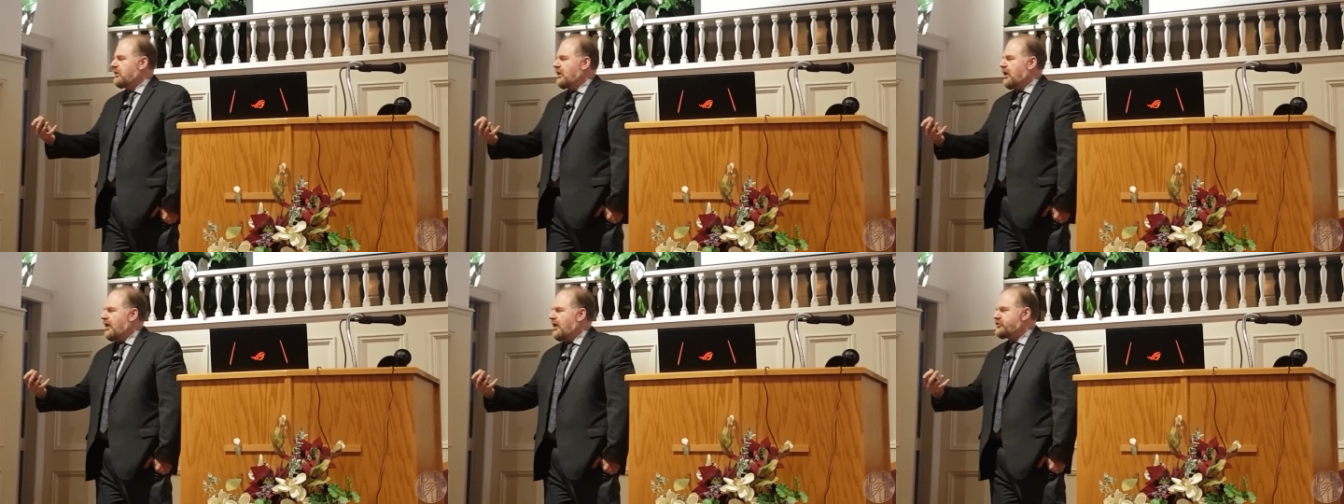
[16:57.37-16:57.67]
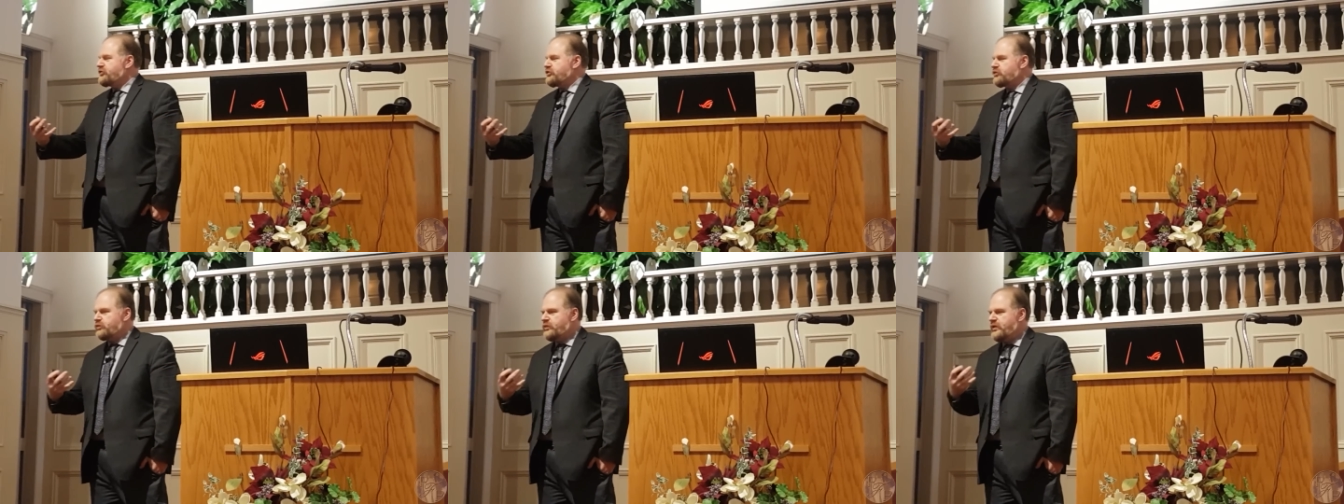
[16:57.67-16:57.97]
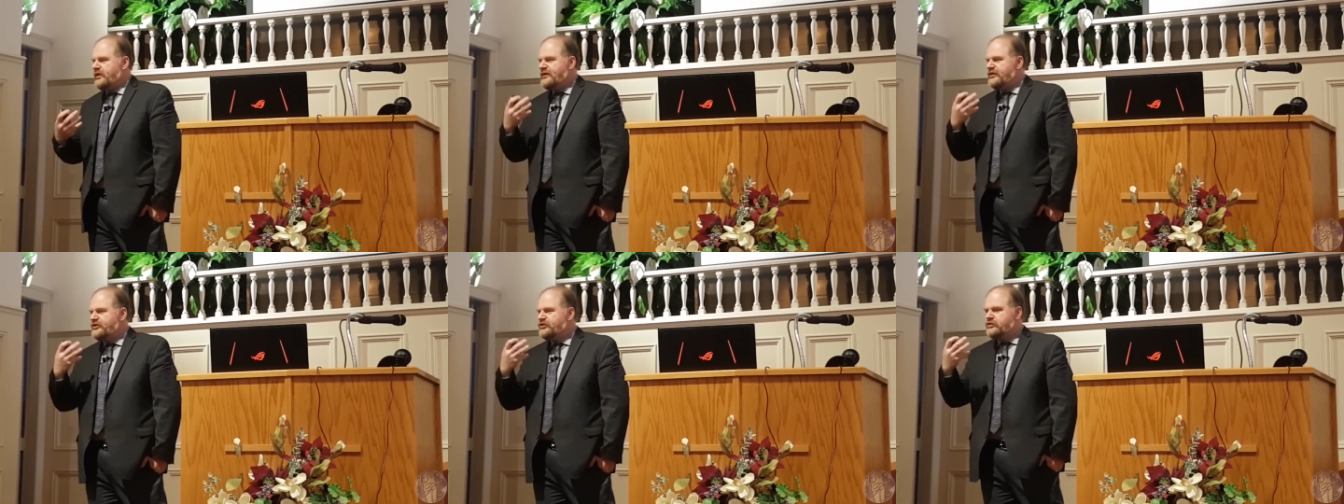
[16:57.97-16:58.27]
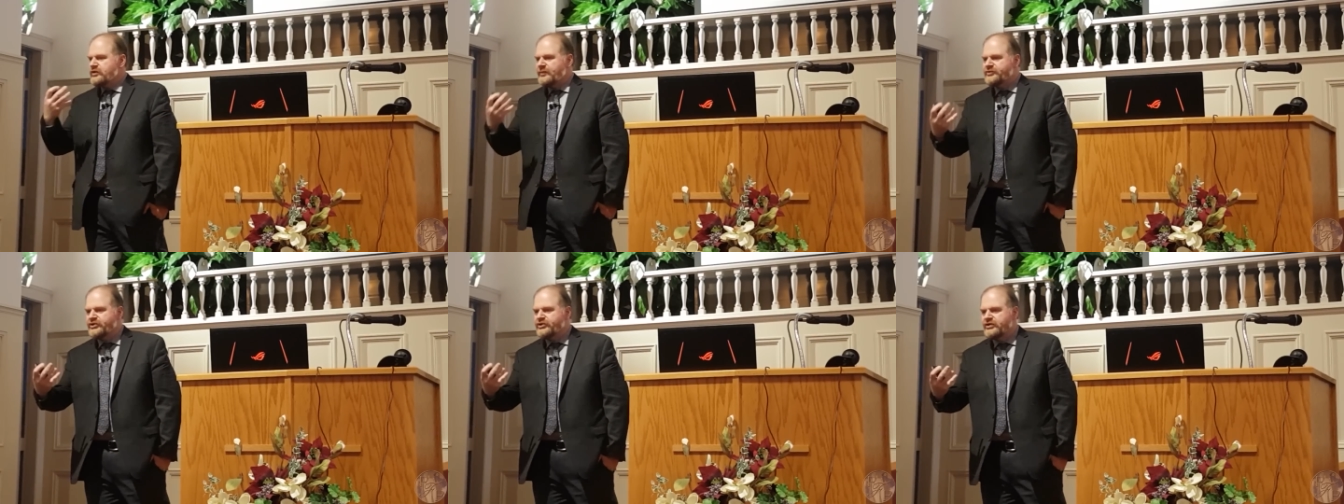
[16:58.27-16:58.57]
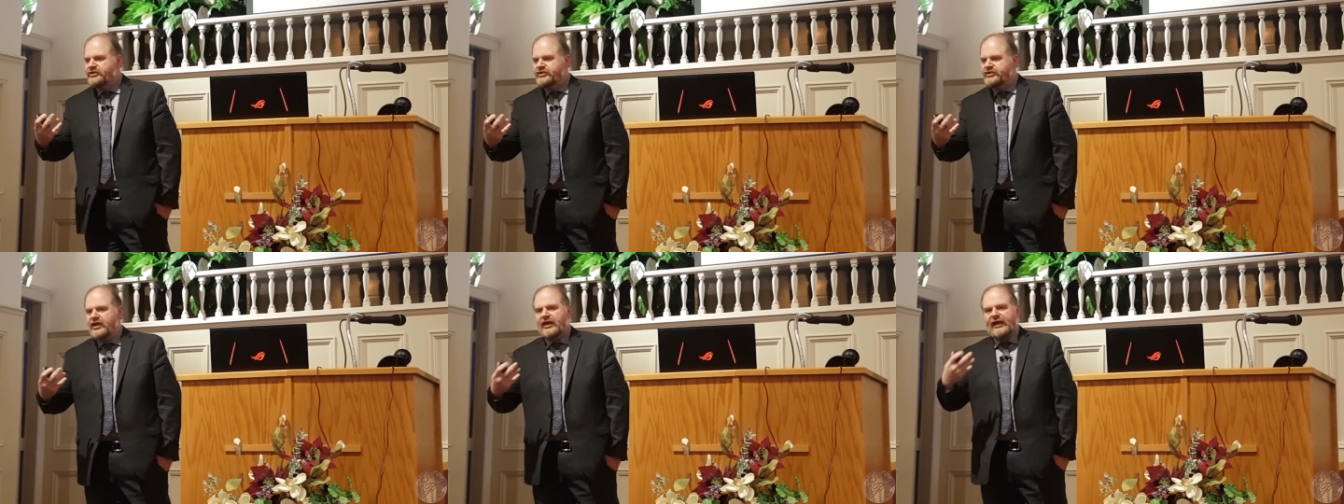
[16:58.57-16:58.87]
as you read the
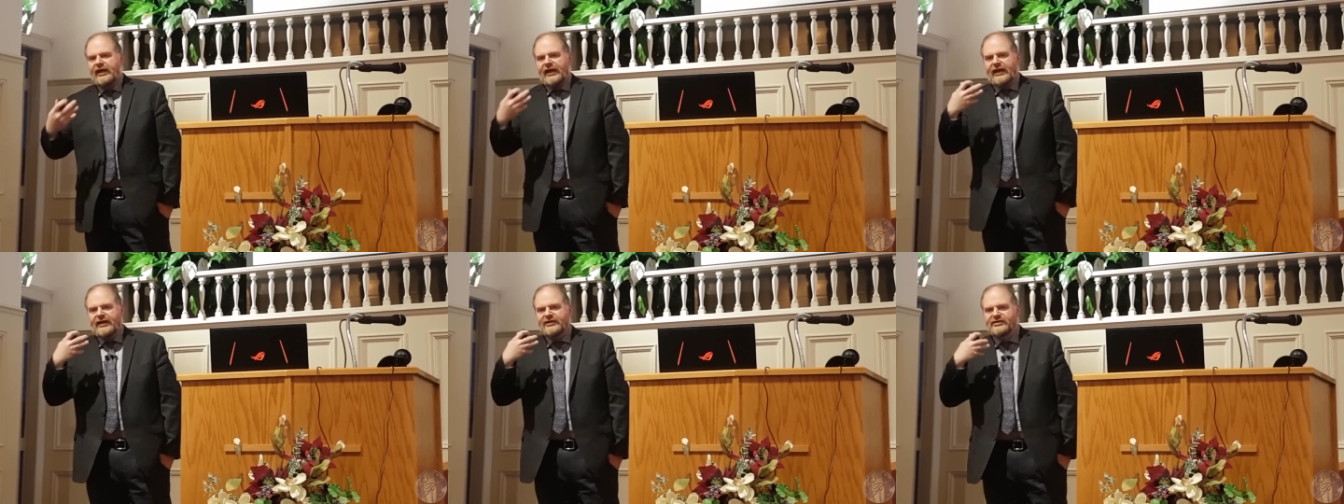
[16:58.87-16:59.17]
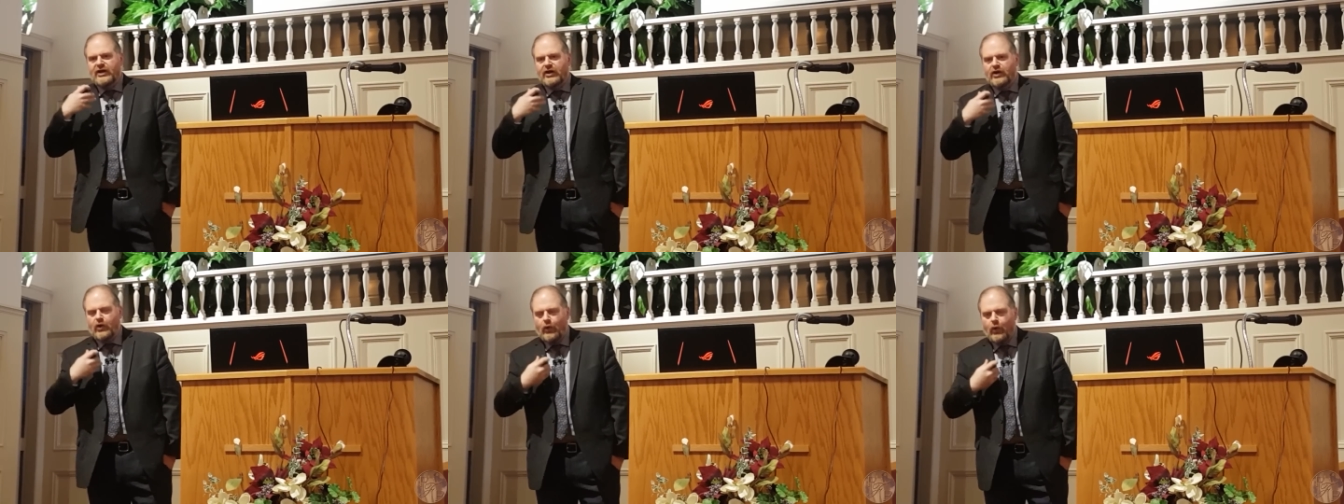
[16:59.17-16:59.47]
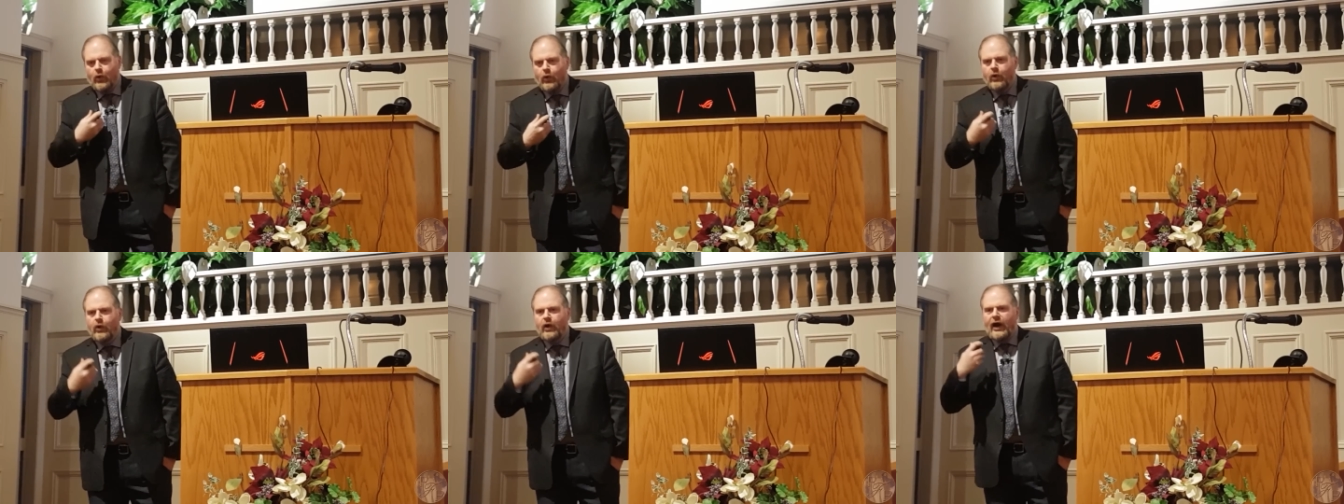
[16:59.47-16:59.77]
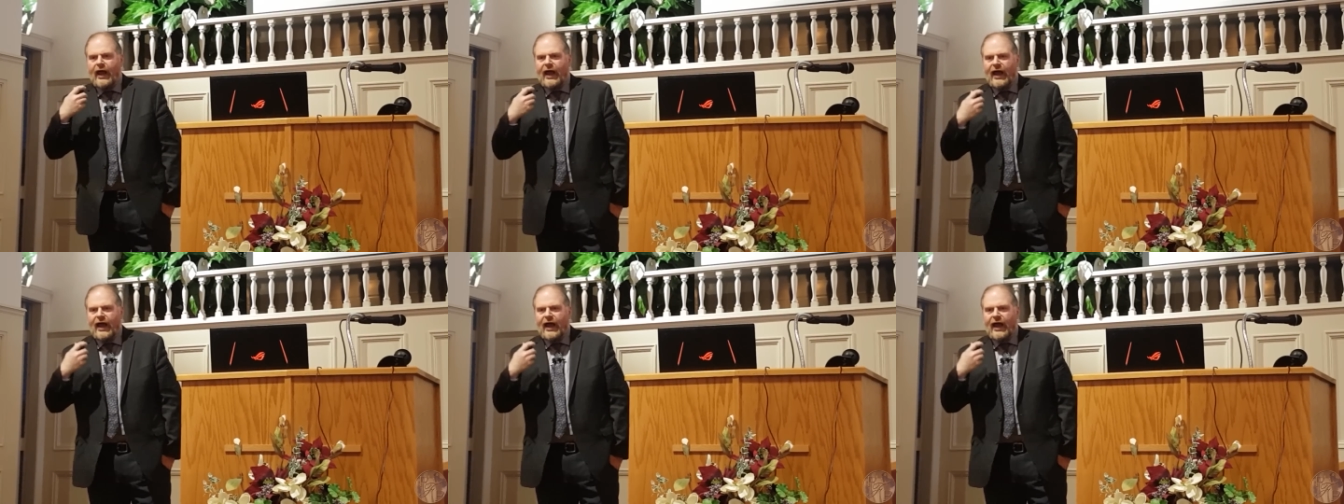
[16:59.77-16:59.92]
scriptures is a core